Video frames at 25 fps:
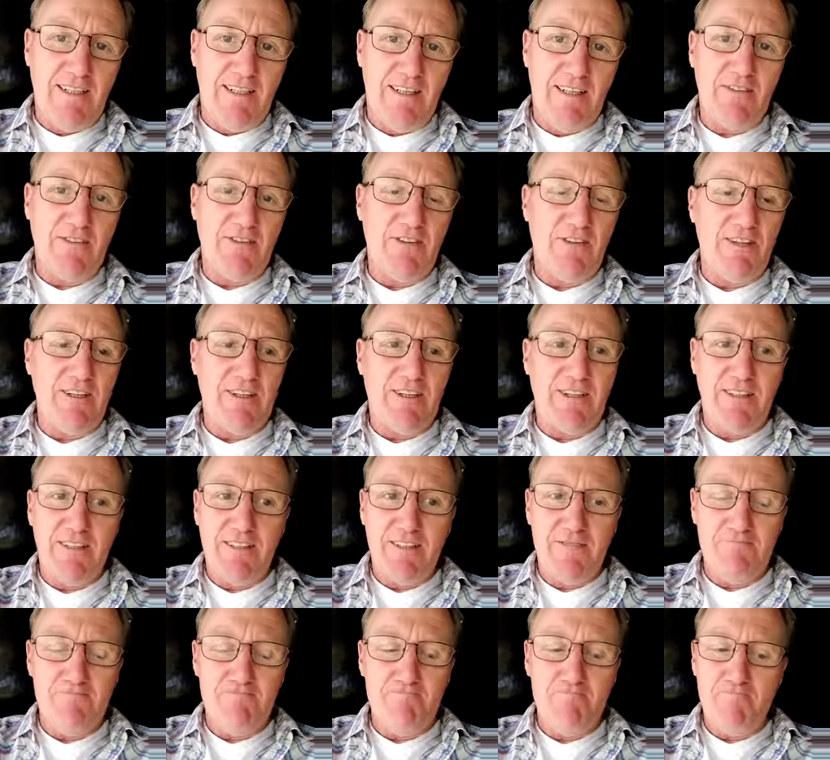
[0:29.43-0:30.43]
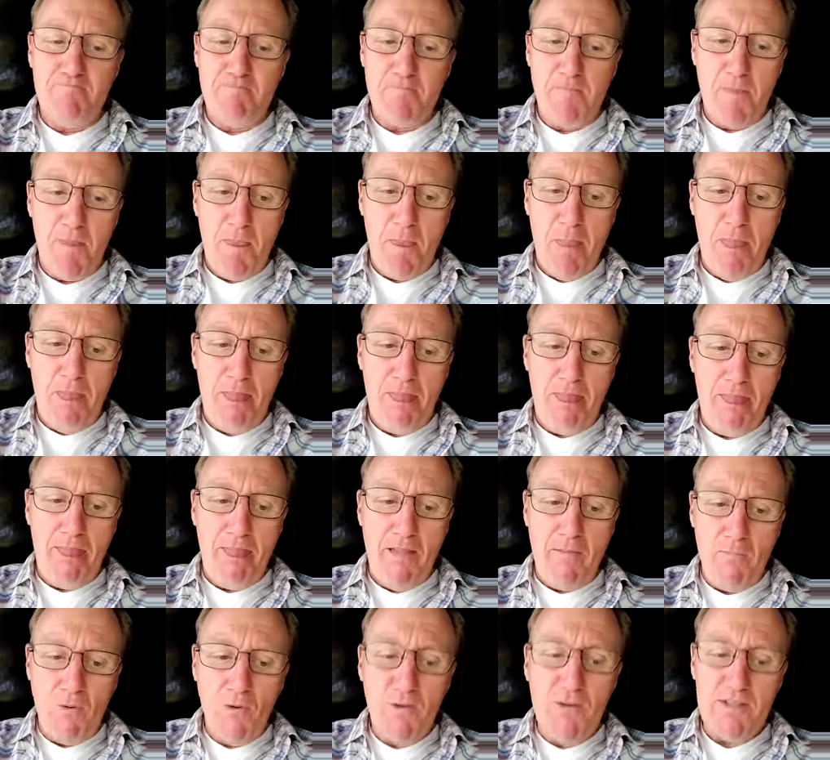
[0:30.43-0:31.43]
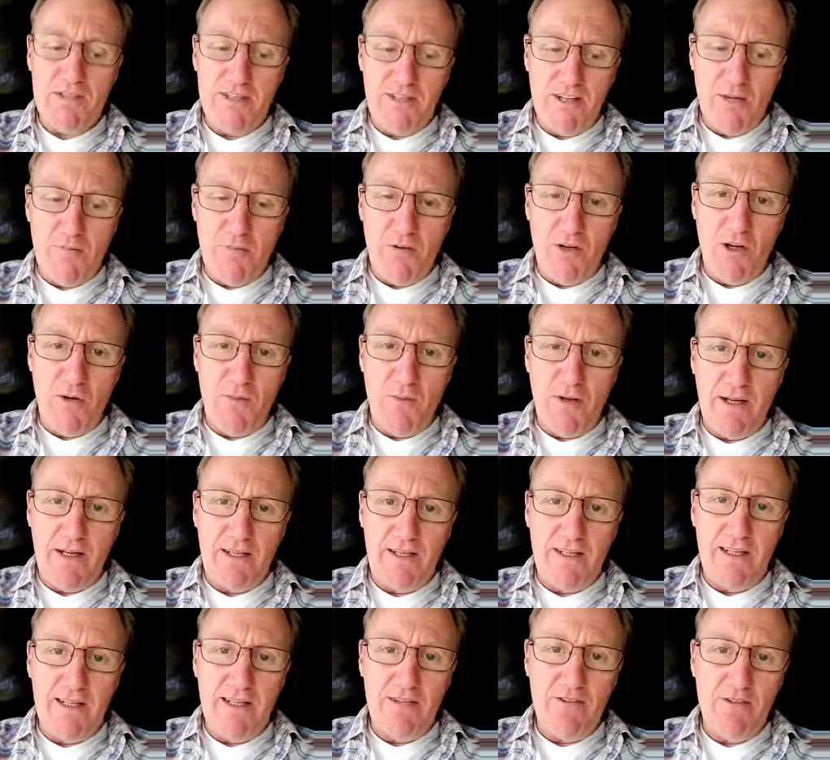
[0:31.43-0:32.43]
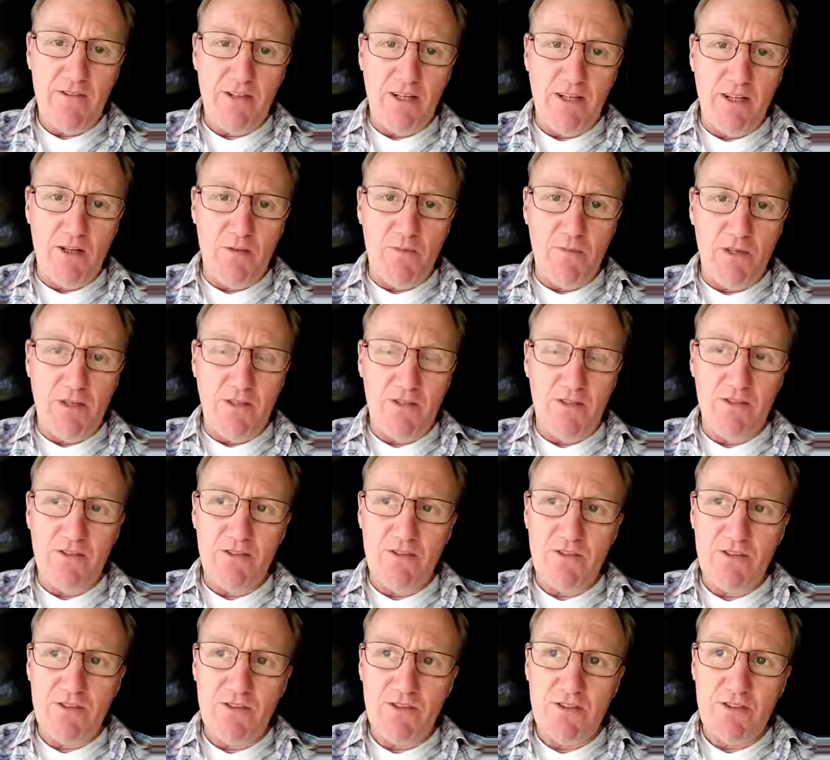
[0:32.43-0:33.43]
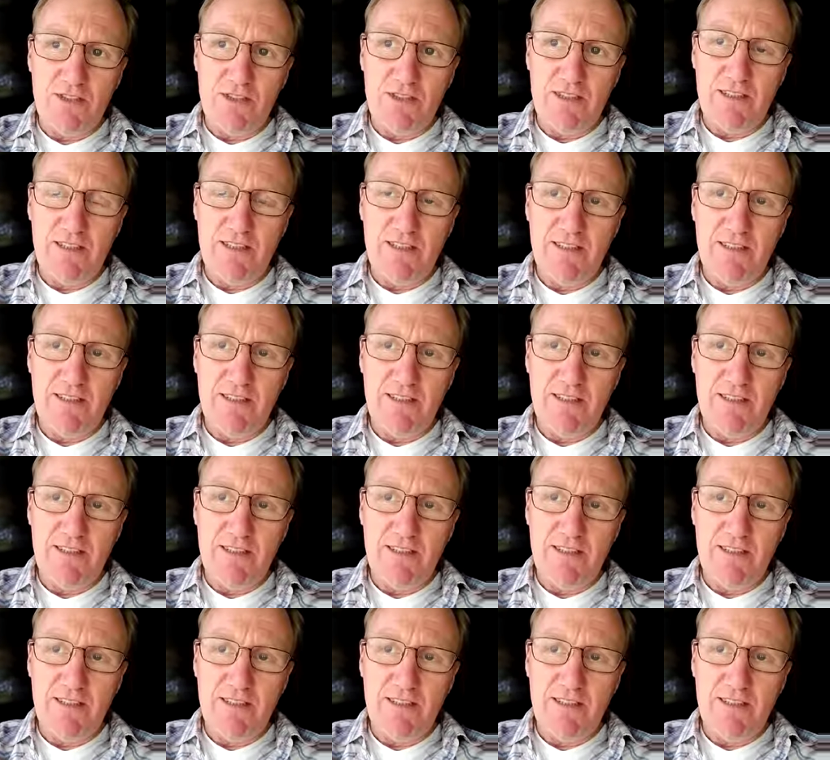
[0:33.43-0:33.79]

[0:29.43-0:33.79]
I think I bought this narrowboat about a year ago because